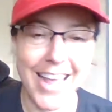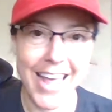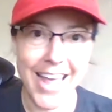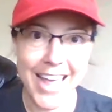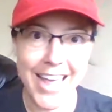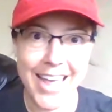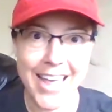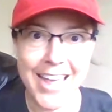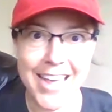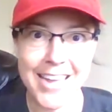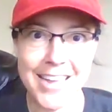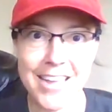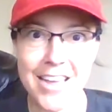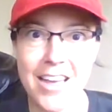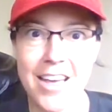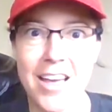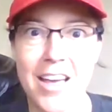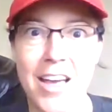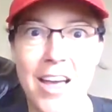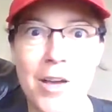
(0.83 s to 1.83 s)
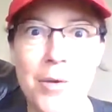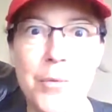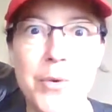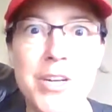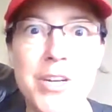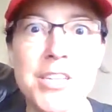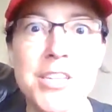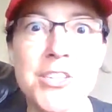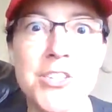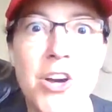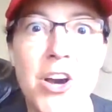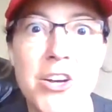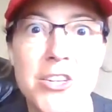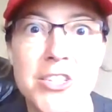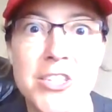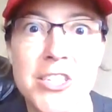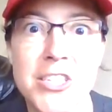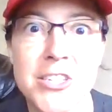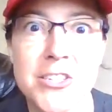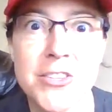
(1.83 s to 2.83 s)
Hey, I wanted to talk
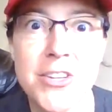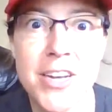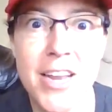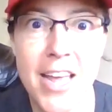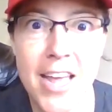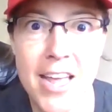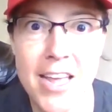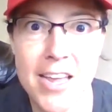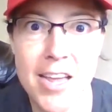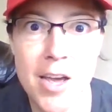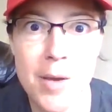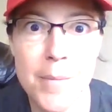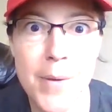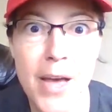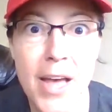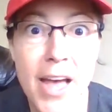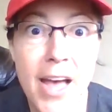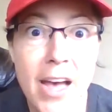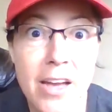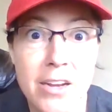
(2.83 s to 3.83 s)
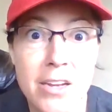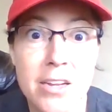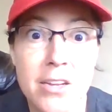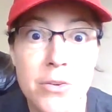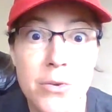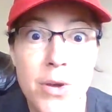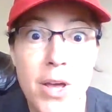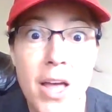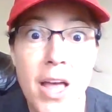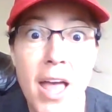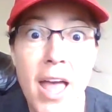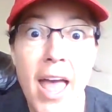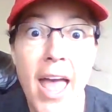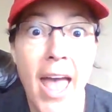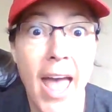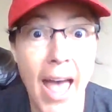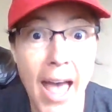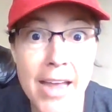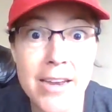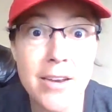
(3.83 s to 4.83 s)
to you today about how to
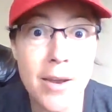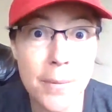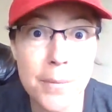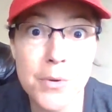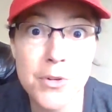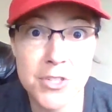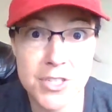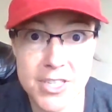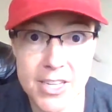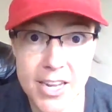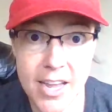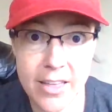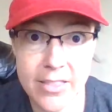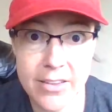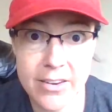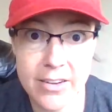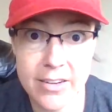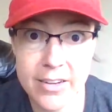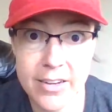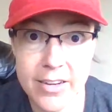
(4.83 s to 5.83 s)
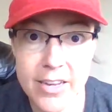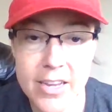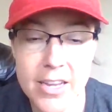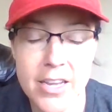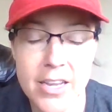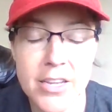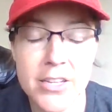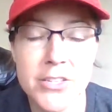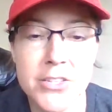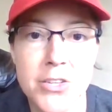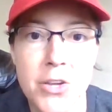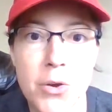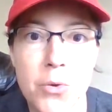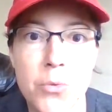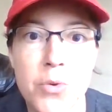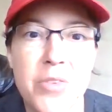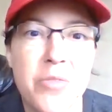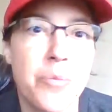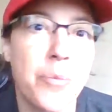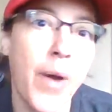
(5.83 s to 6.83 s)
add numbers together. So
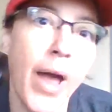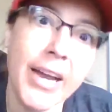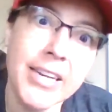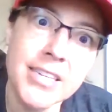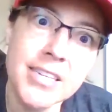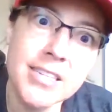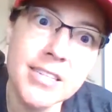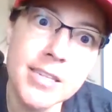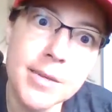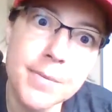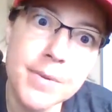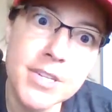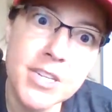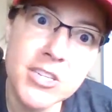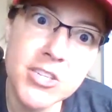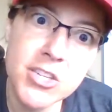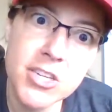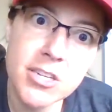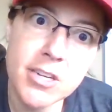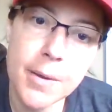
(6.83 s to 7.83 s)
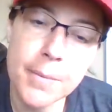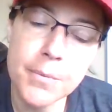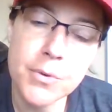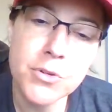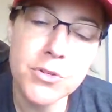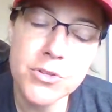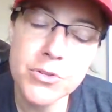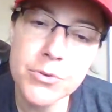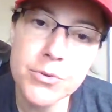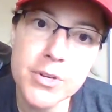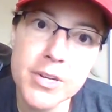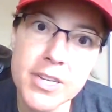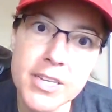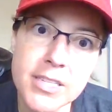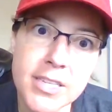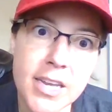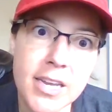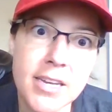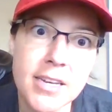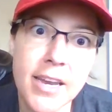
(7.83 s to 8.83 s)
we practiced some addition number
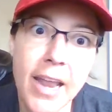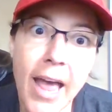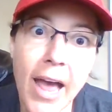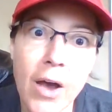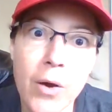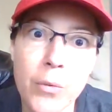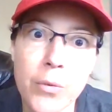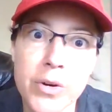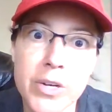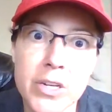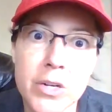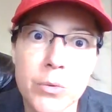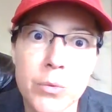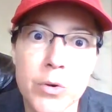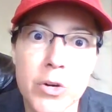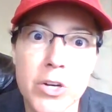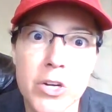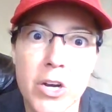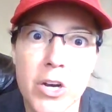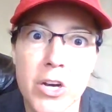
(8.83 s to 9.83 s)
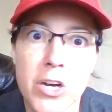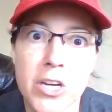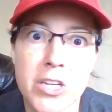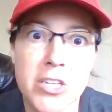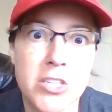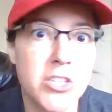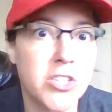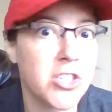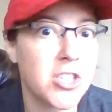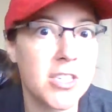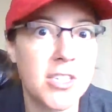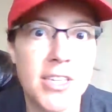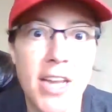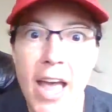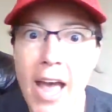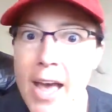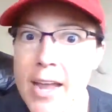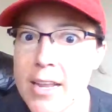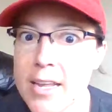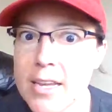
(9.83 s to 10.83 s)
stories, and now we're going to work on just
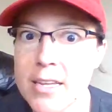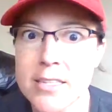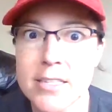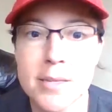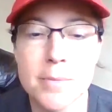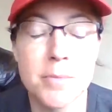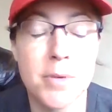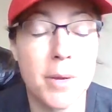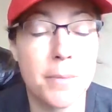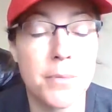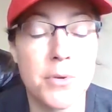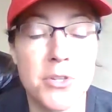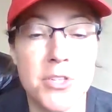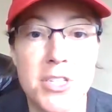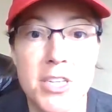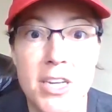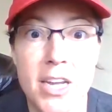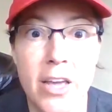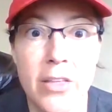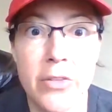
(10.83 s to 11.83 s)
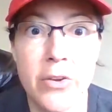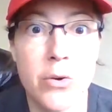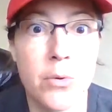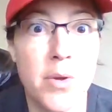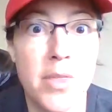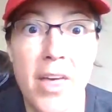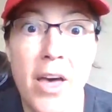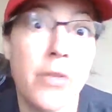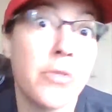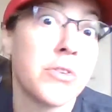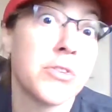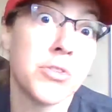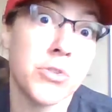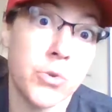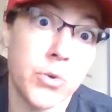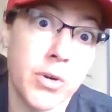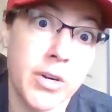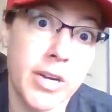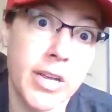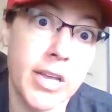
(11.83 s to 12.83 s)
adding some numbers together without the
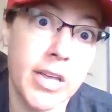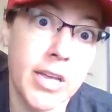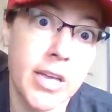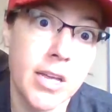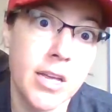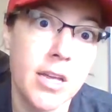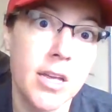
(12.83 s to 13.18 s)
story.